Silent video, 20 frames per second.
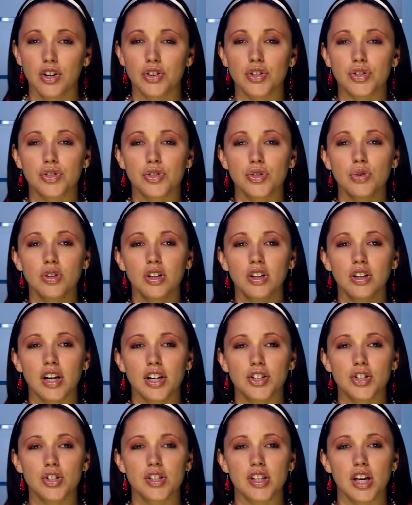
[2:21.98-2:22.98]
The suit
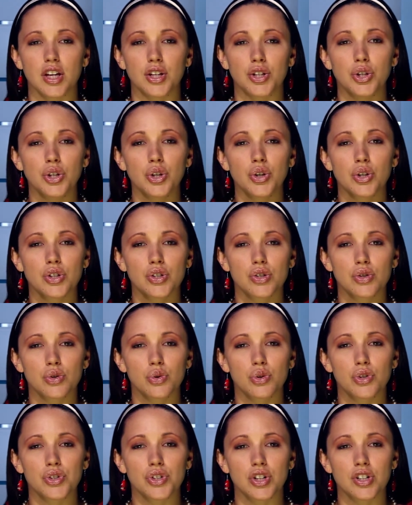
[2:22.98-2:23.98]
alleges that New York
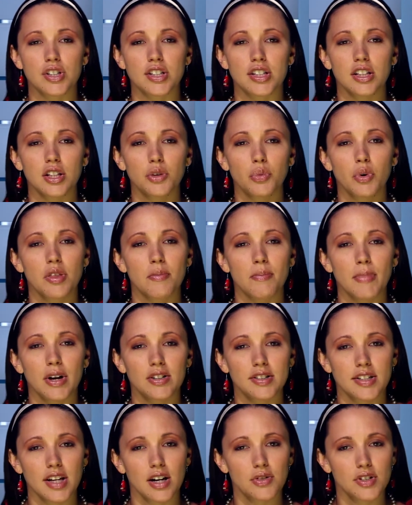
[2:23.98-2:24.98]
schools are dealing with
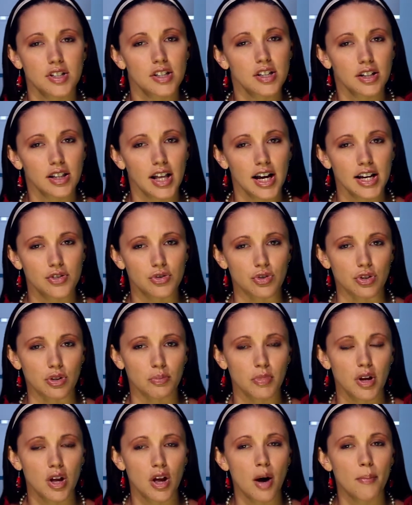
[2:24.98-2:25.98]
meltdowns in the
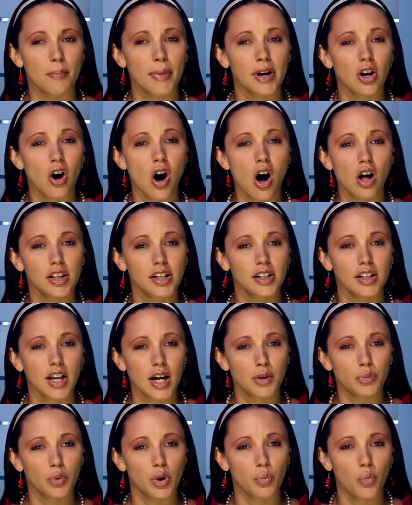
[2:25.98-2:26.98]
classroom by calling
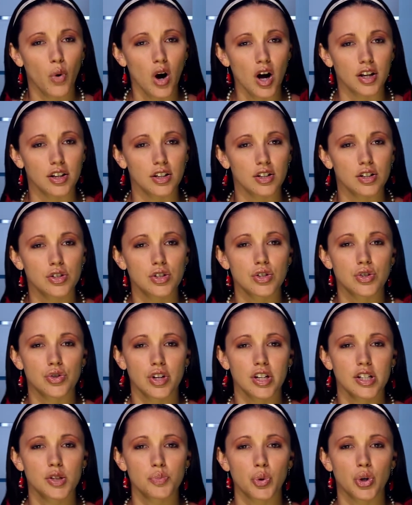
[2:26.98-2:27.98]
911 to
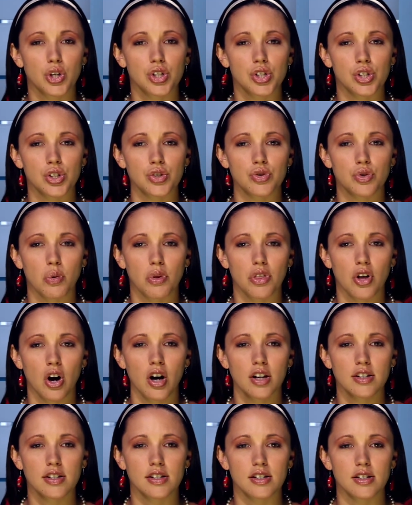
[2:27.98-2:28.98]
transport children with
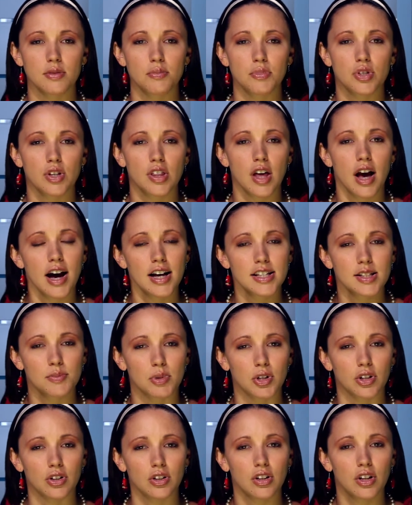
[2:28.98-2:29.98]
autism to the
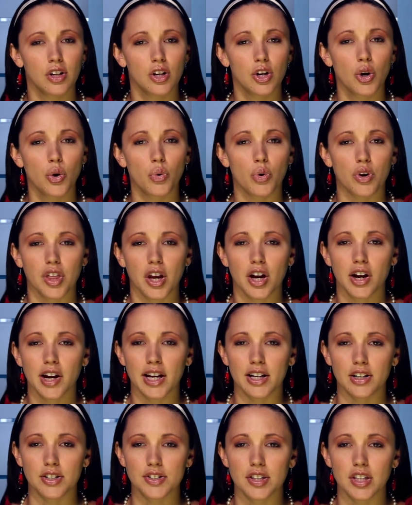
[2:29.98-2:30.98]
hospital, where they are
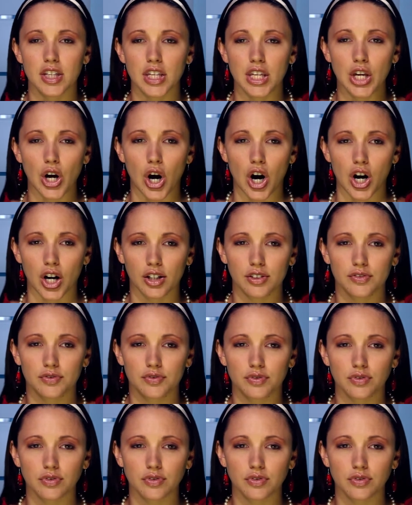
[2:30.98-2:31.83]
held in the ER.